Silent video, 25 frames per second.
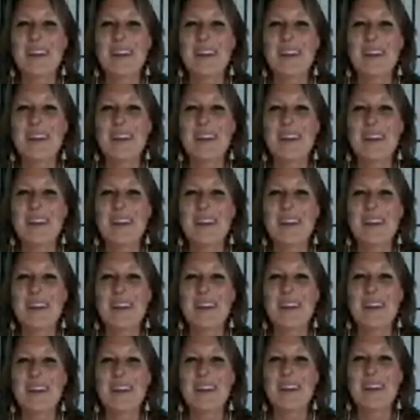Why?
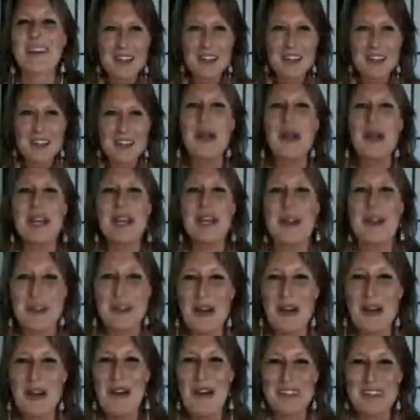Because it's knocking on
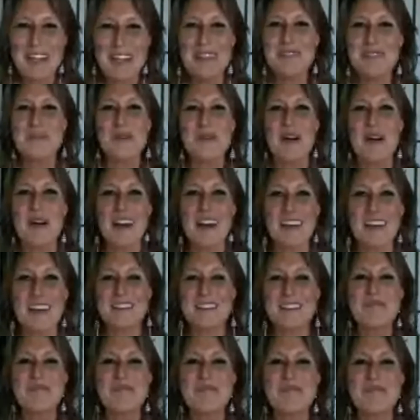your heart. That's why.
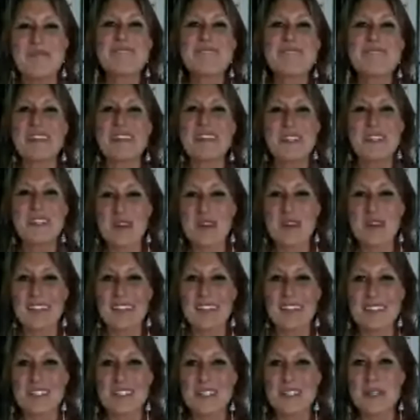And you wouldn't be
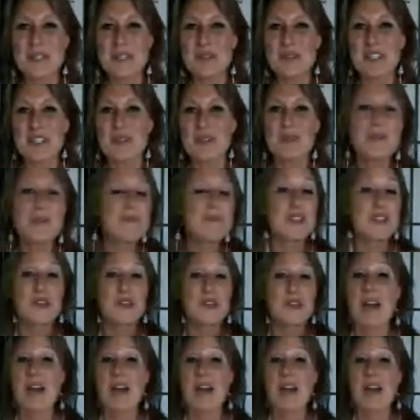attracted to it. You wouldn't be
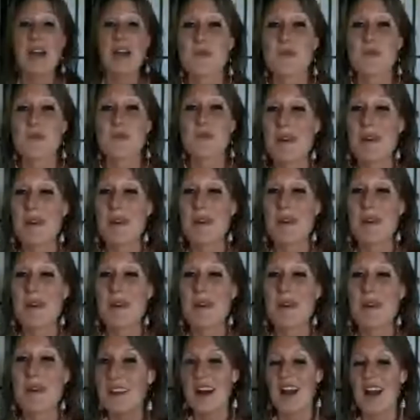attracted to this webinar,
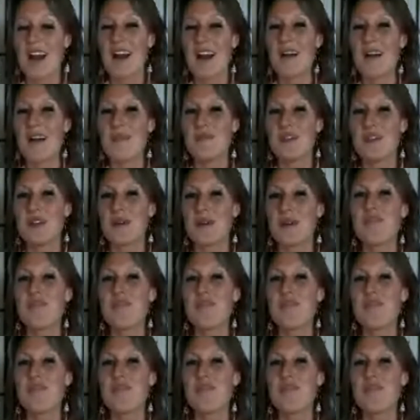um,